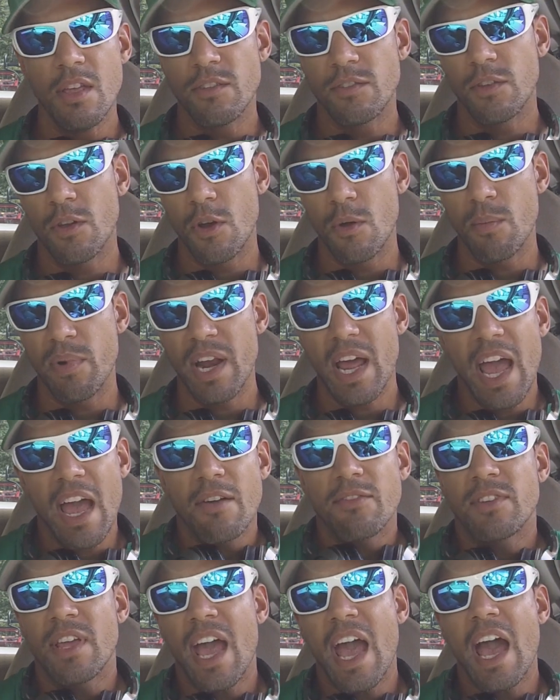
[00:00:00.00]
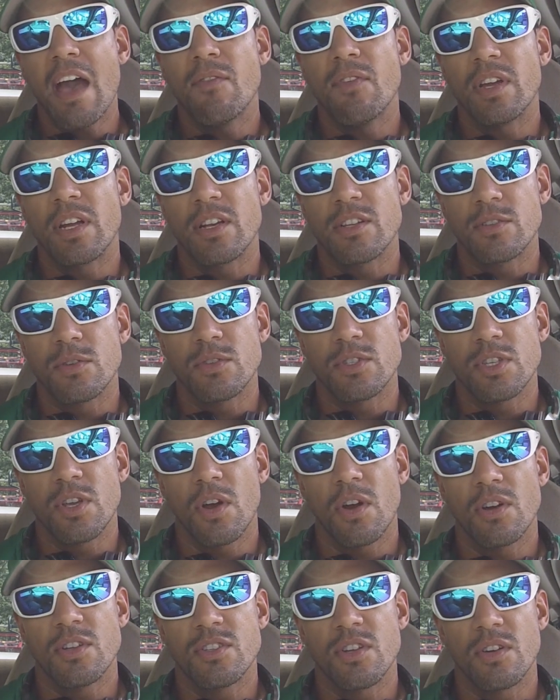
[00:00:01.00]
So, but I have to have it because those
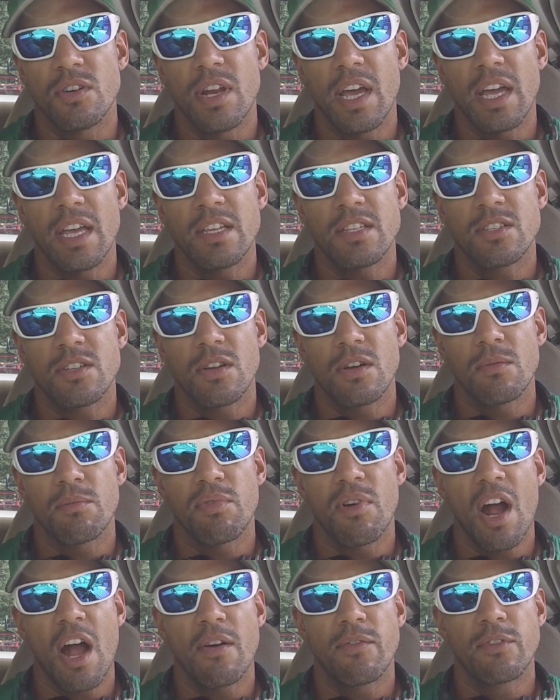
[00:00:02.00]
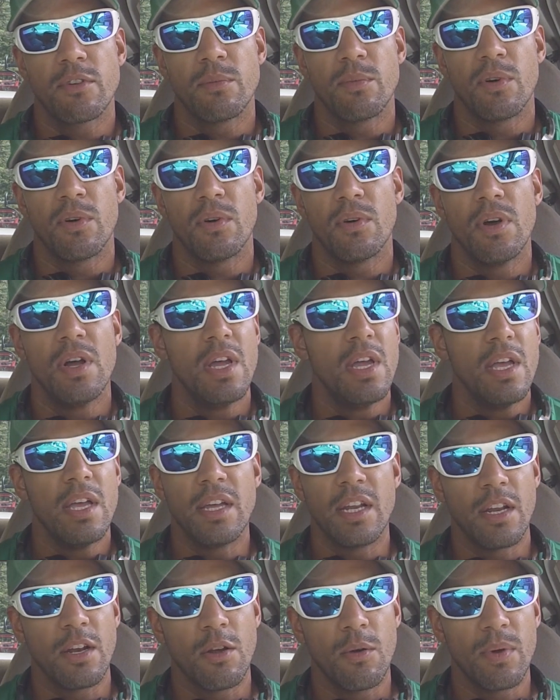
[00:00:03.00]
yards are nice, they're profitable,
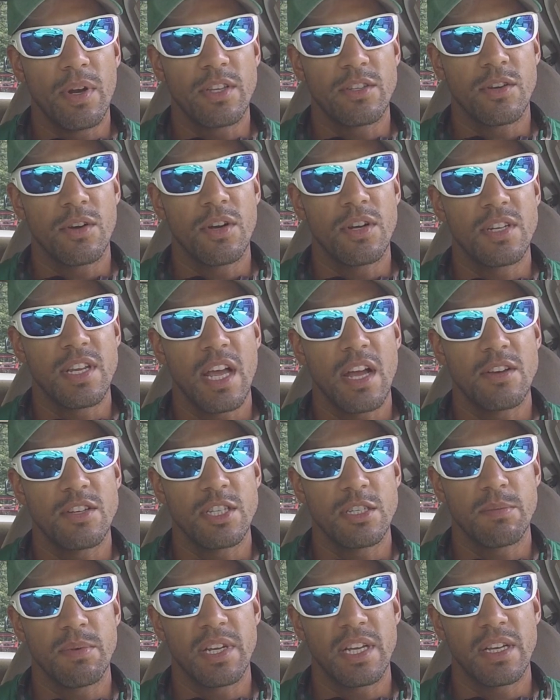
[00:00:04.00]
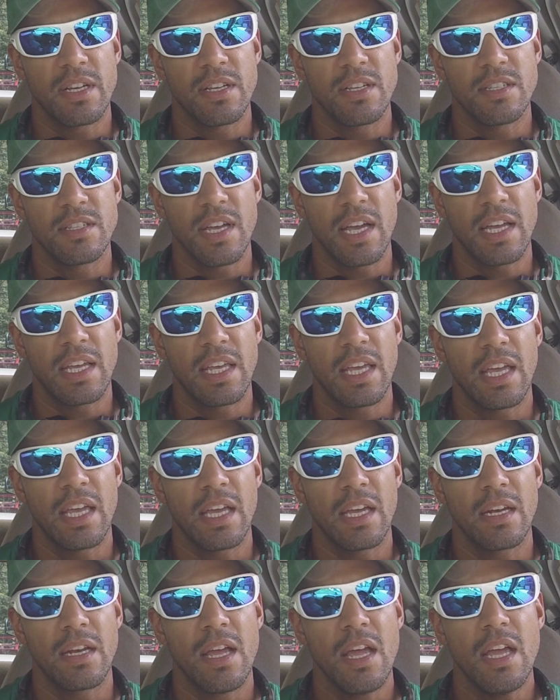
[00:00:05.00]
and I don't want to turn it down just because I
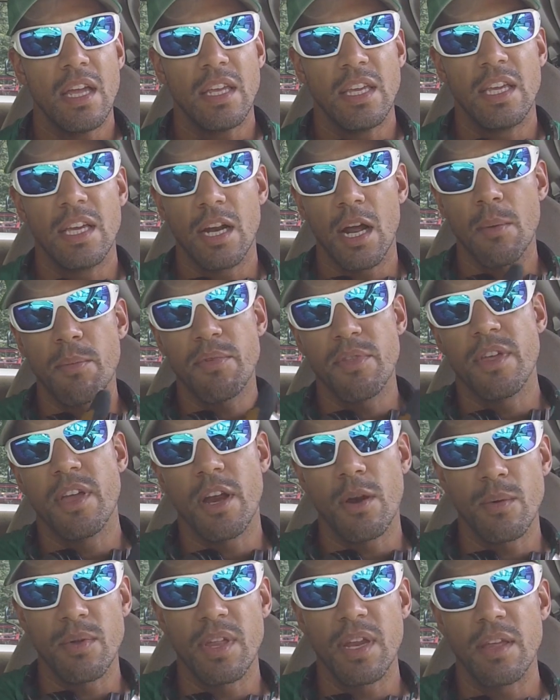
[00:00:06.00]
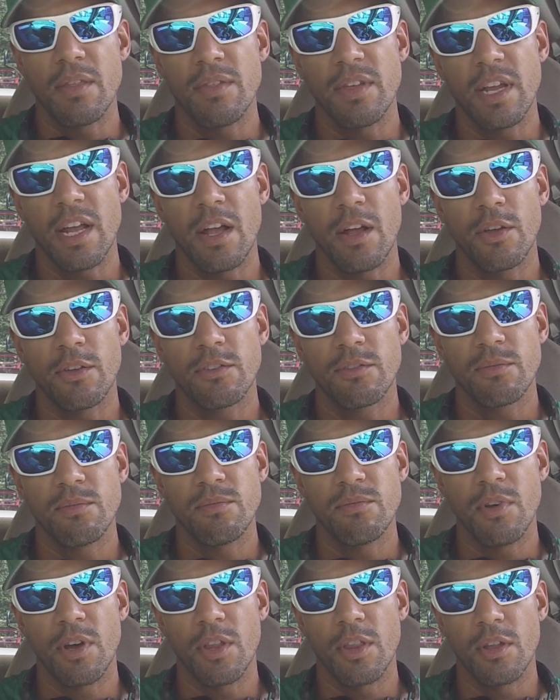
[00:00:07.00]
can't get up there with anything else
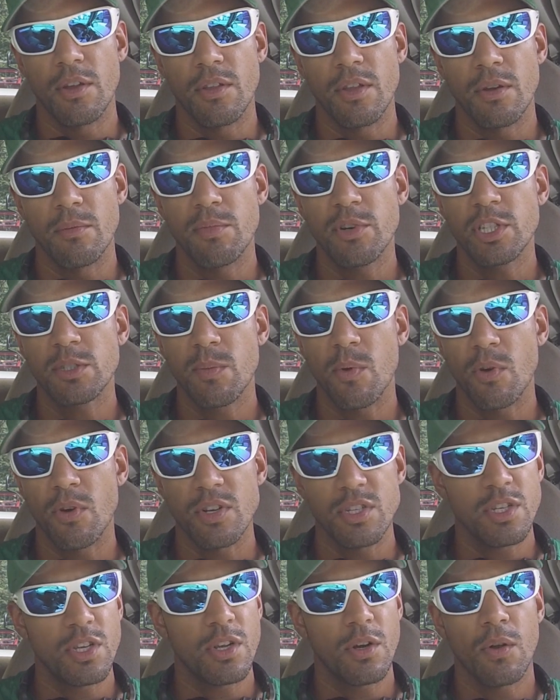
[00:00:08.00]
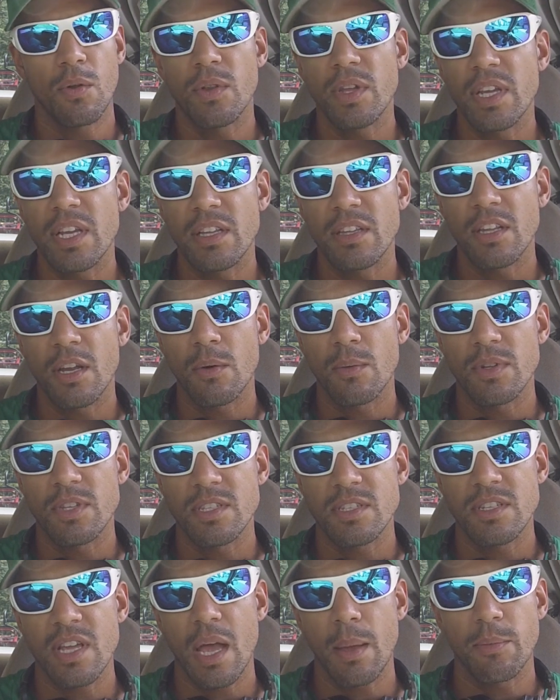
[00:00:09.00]
other than a push mower, because you can only get there with
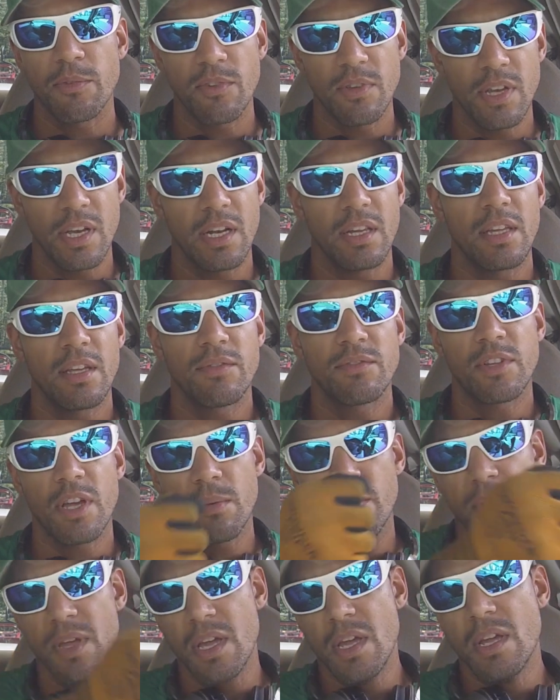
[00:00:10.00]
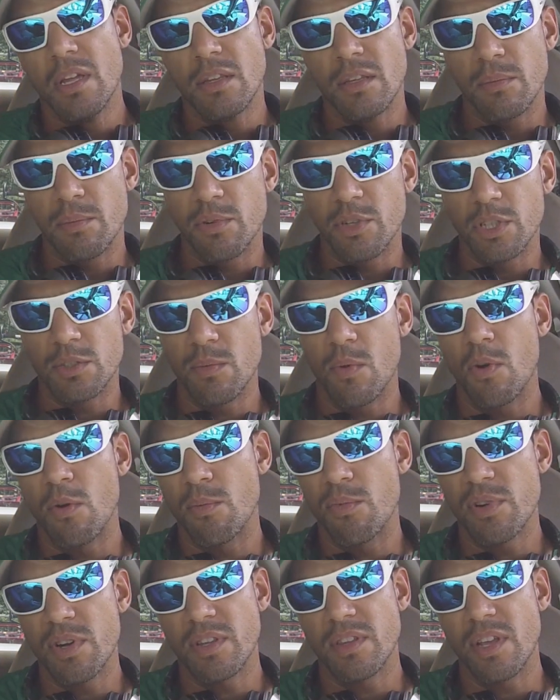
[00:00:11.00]
steps. So you got to lift up the push mower,
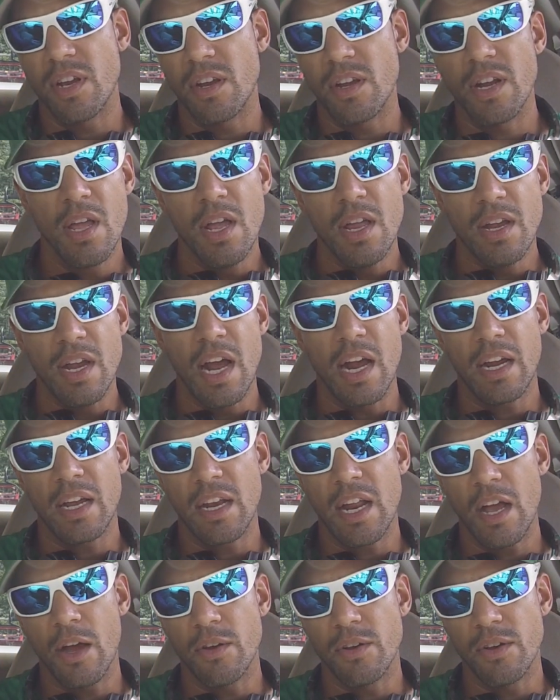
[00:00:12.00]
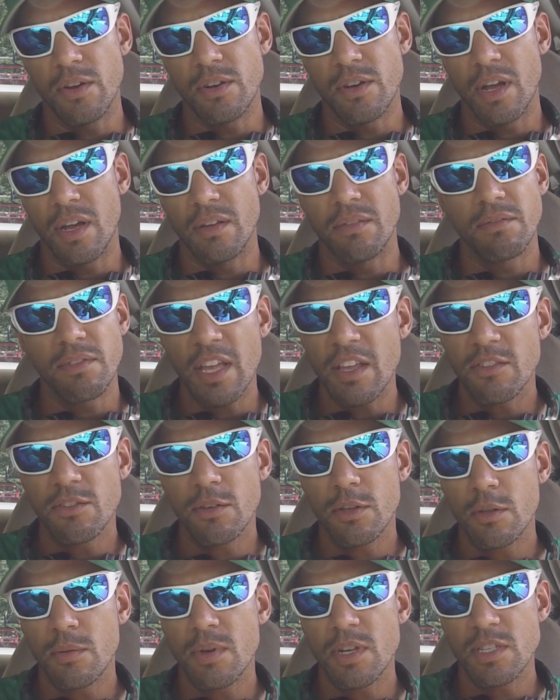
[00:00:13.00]
put it there, you know, knock it out, and you're done. That's the
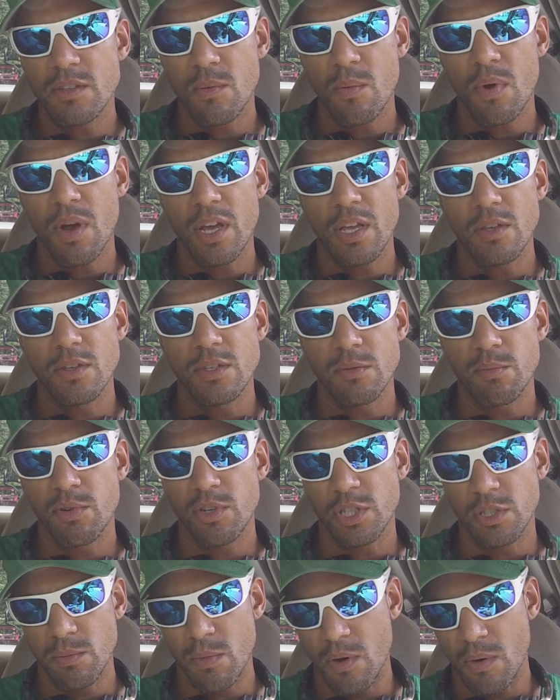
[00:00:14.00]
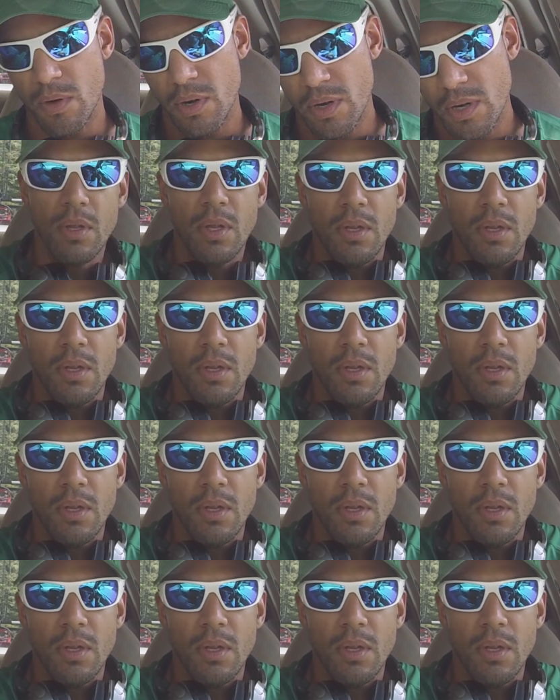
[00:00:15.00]
only reason why I use a push mower.